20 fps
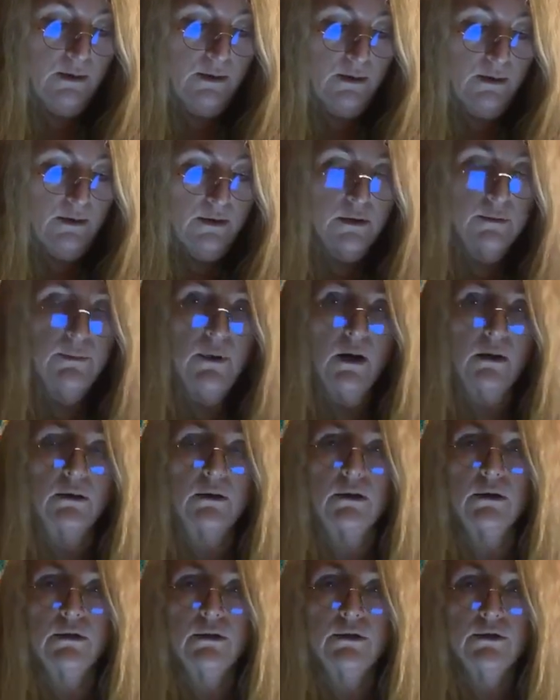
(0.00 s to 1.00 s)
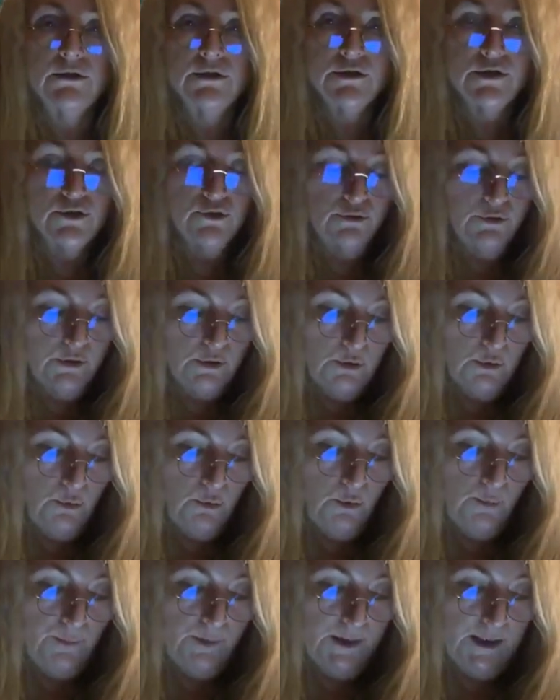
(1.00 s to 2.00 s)
The monk stood
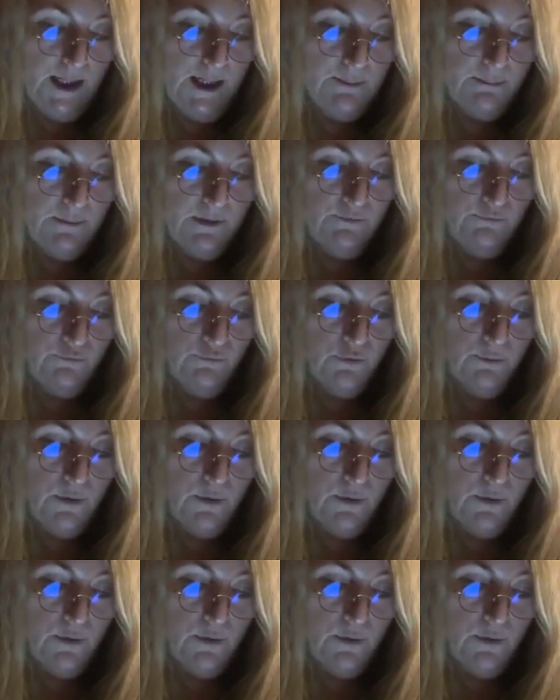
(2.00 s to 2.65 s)
gawping at me for